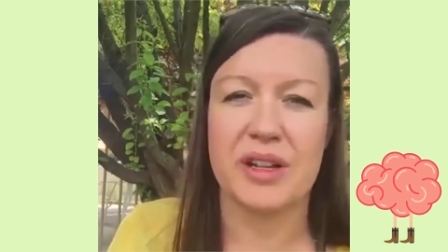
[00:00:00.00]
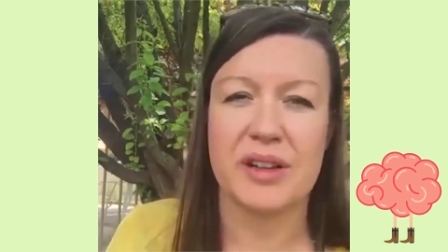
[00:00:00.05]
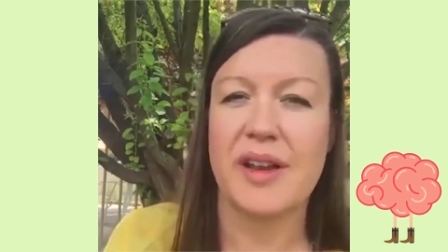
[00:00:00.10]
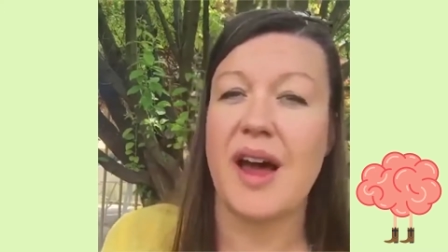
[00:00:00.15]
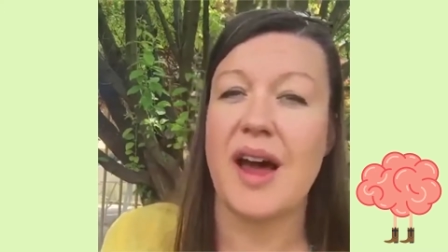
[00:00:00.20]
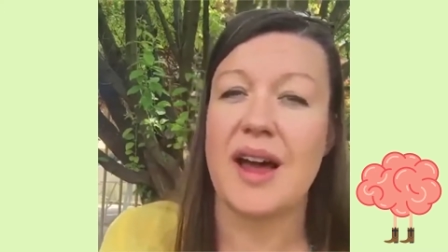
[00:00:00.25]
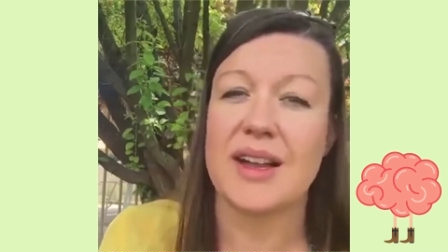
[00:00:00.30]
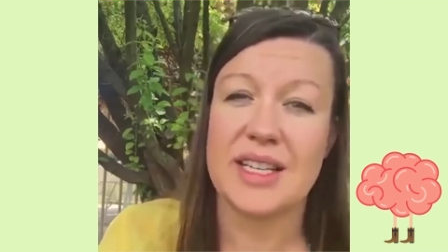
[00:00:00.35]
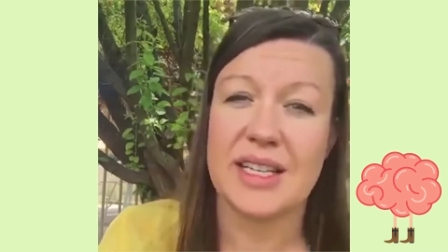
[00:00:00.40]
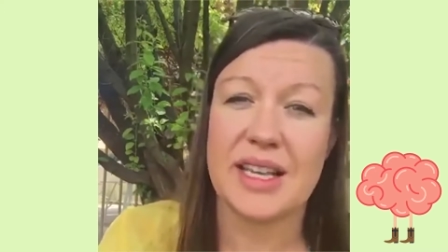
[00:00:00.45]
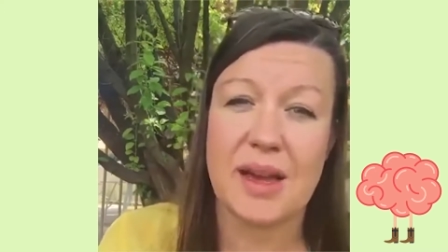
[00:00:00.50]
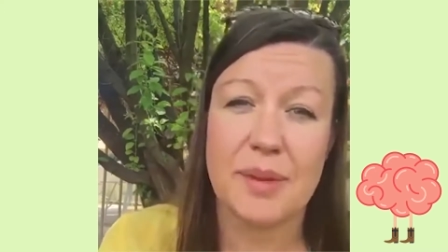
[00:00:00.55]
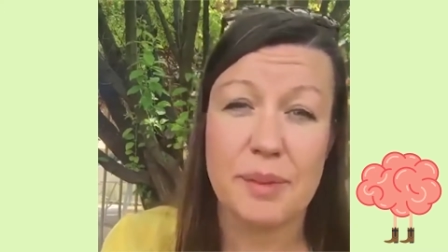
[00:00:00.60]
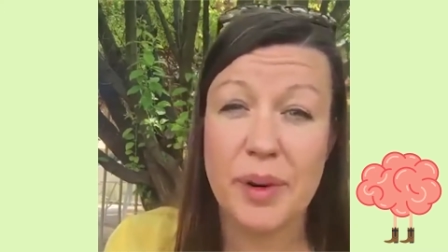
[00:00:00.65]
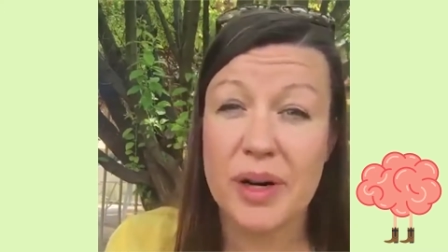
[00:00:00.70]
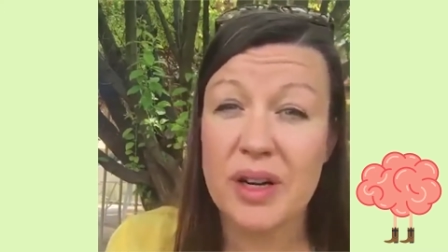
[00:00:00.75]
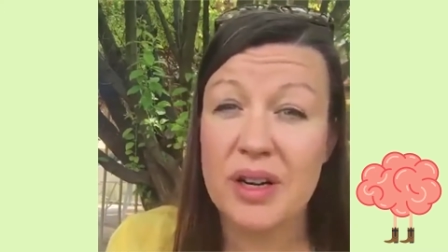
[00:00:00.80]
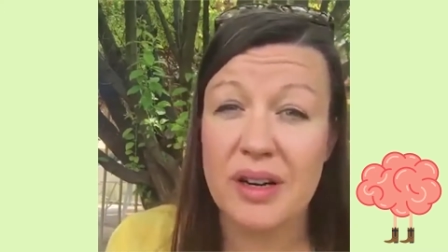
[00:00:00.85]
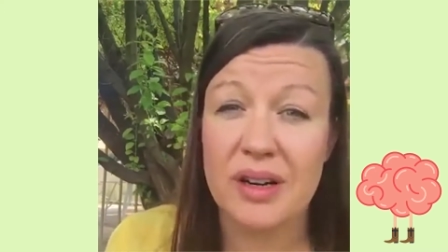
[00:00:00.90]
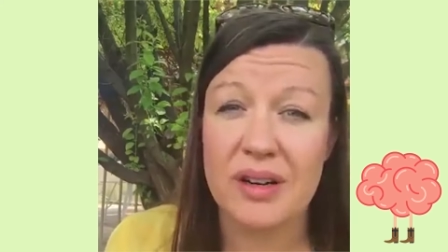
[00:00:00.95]
not to get
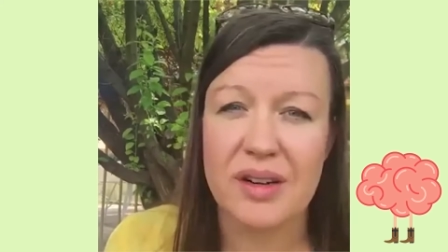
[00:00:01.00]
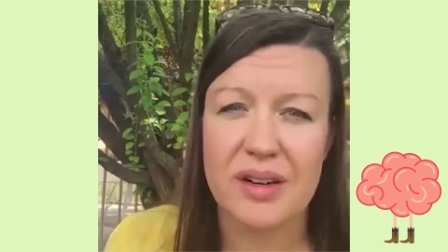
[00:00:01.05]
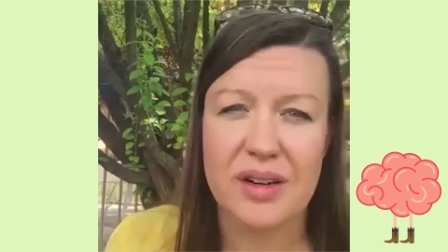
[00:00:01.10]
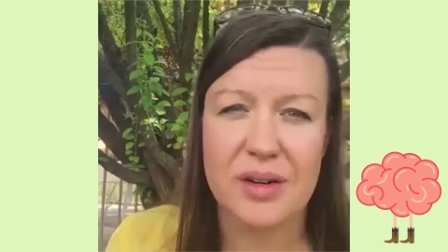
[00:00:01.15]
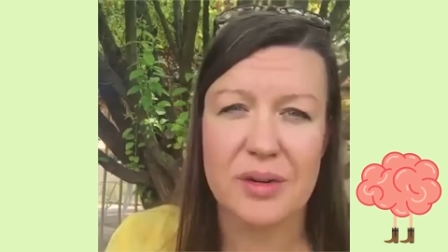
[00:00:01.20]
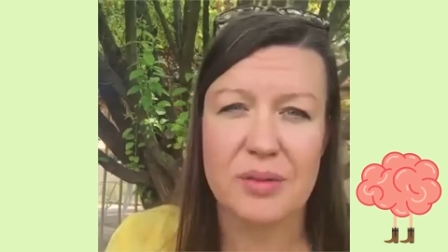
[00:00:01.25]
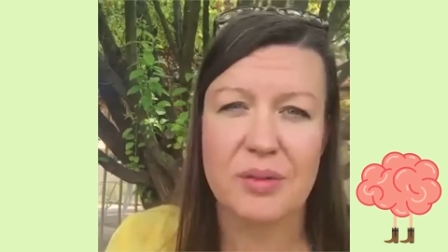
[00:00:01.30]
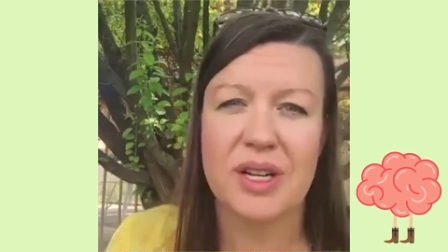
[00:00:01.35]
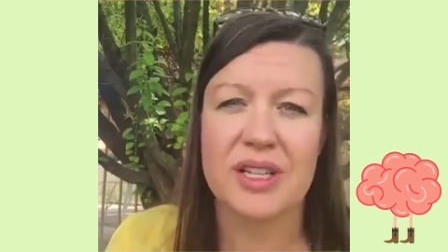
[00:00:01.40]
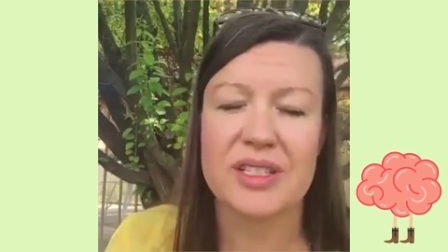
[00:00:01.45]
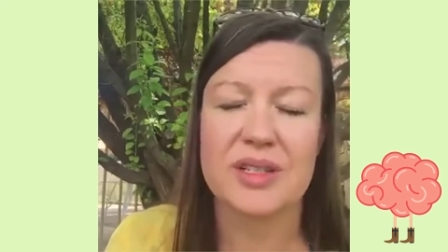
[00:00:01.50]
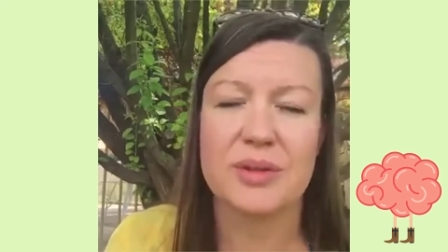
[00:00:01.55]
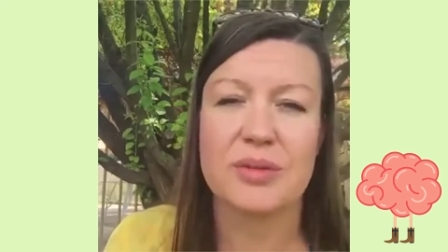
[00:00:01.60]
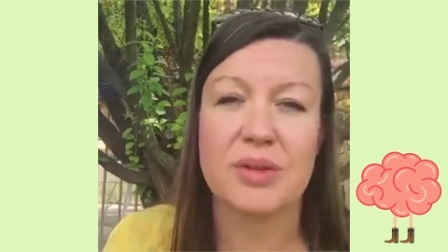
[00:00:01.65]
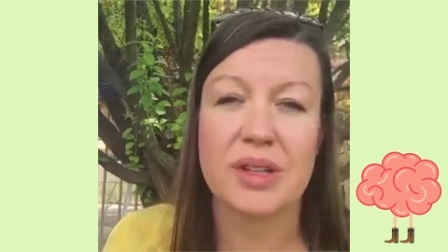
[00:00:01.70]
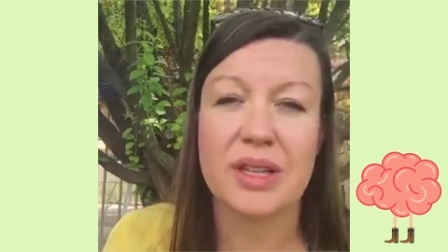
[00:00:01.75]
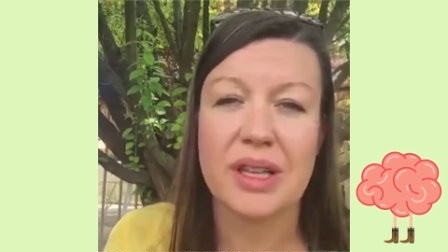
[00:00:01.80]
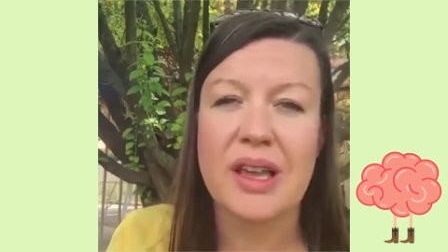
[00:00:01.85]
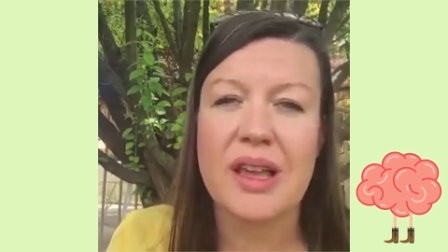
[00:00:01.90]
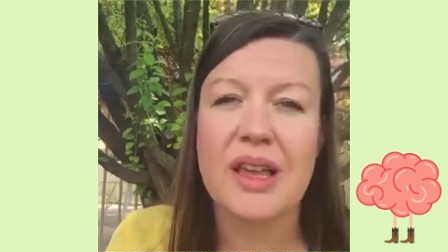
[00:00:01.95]
burned, or you want to
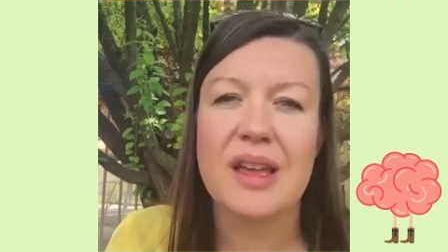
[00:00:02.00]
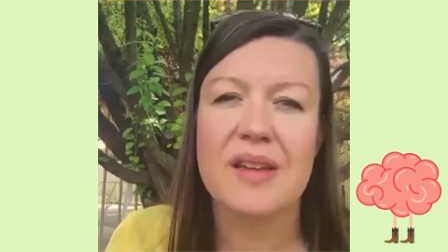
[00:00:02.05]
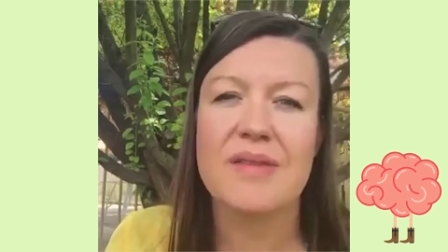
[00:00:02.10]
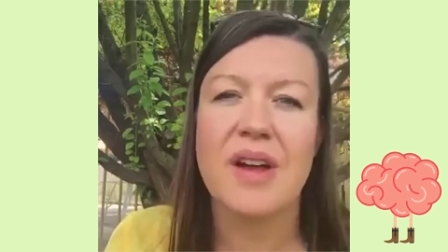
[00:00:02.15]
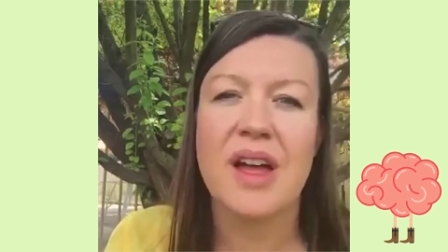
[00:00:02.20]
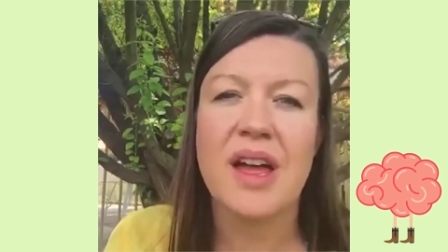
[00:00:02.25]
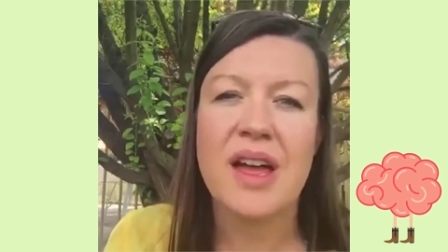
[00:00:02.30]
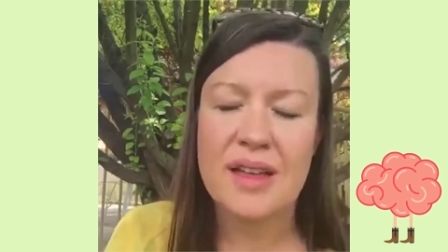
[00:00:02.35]
relieve